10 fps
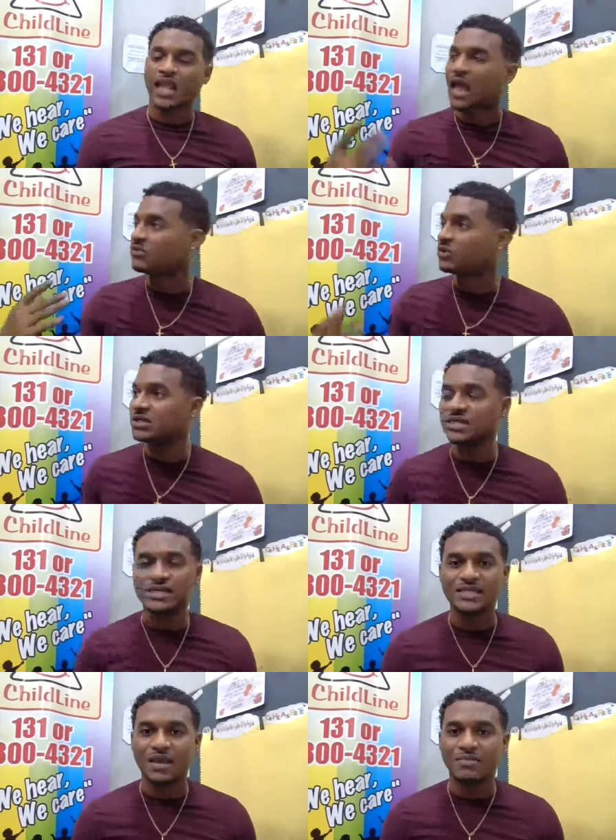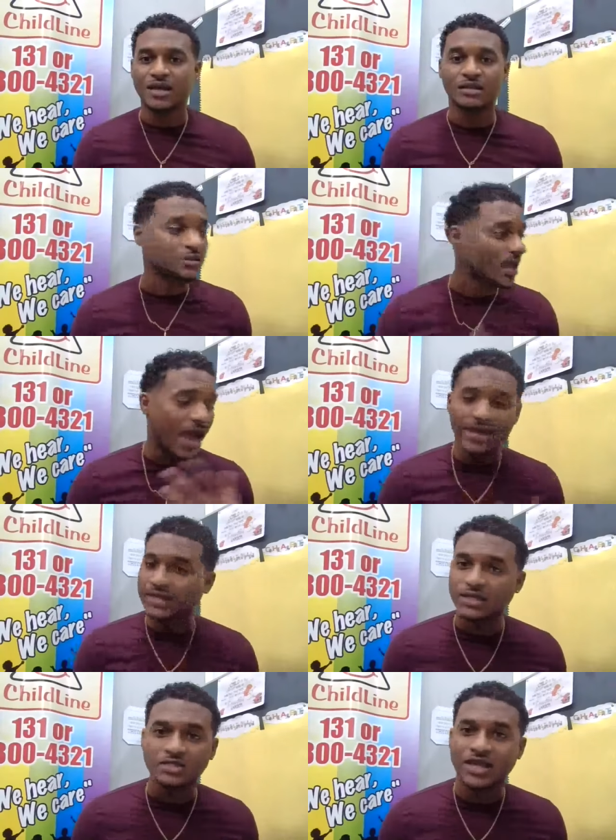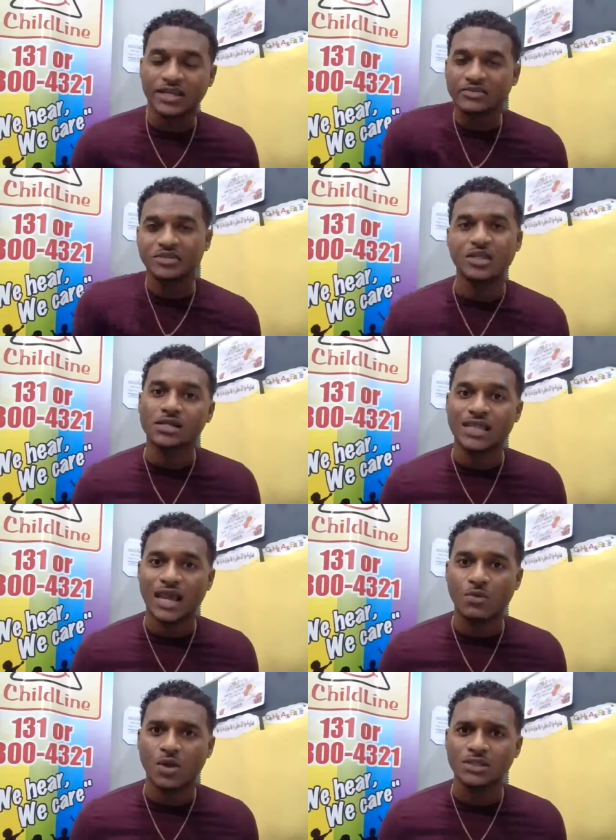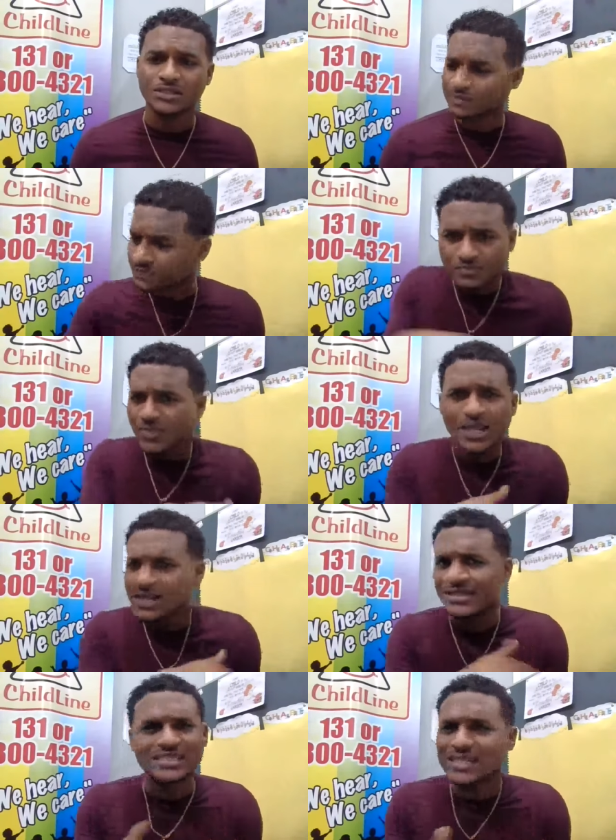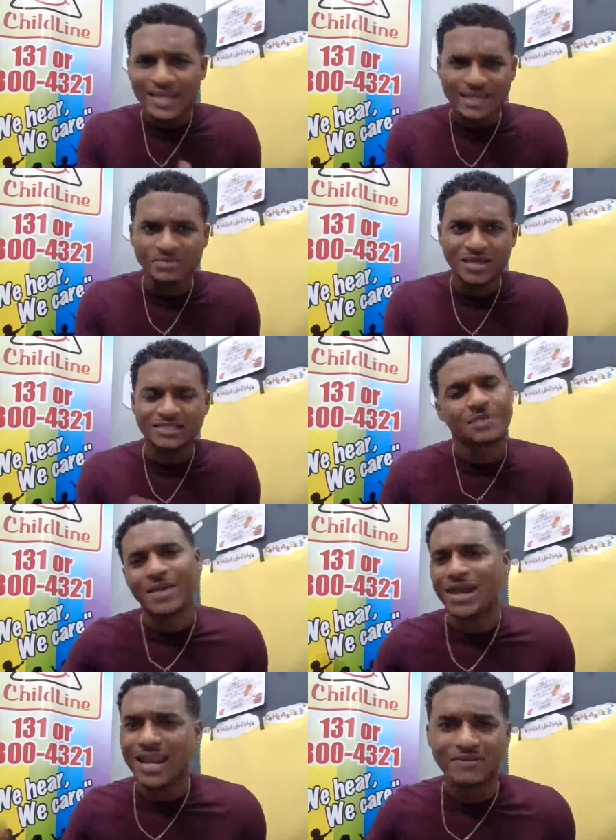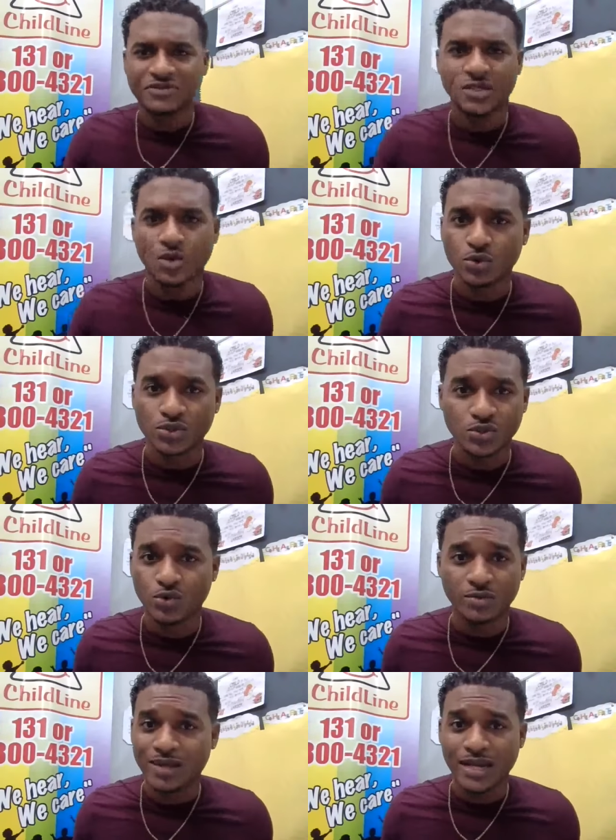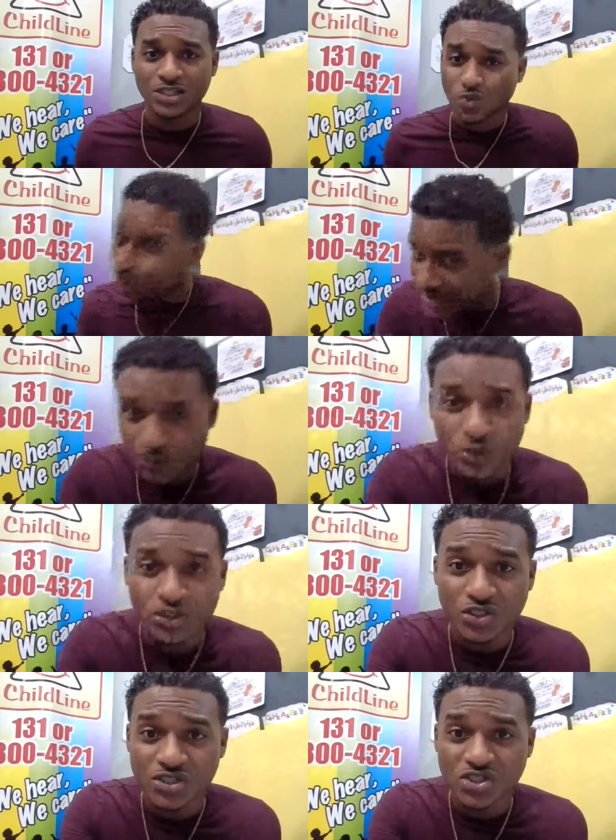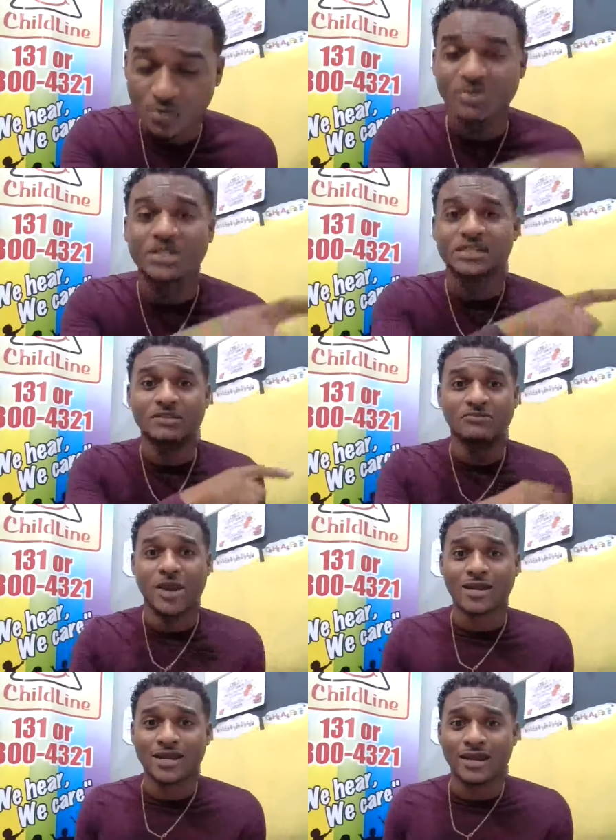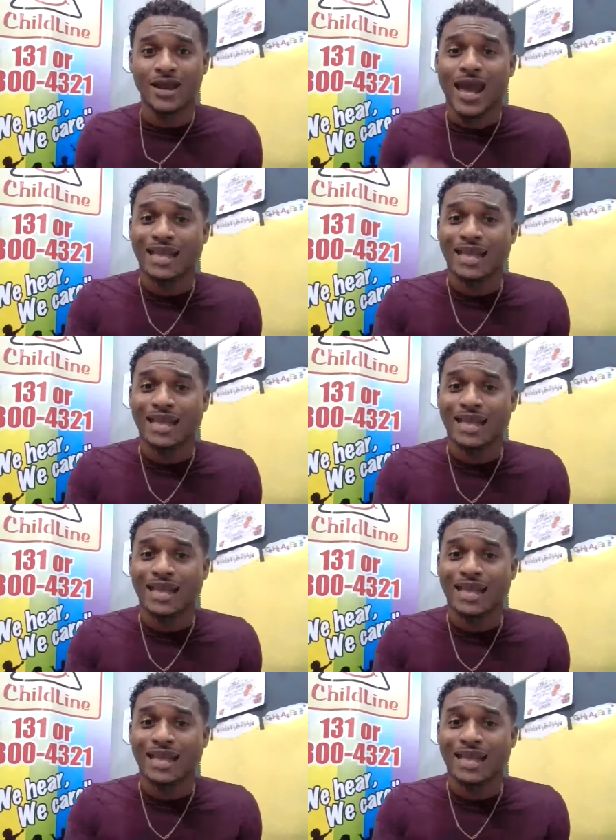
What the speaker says: I wrote this exam and I didn't get the results that I want. This clearly means that my life is not going to go the way that you want. I want you to stop yourself right there.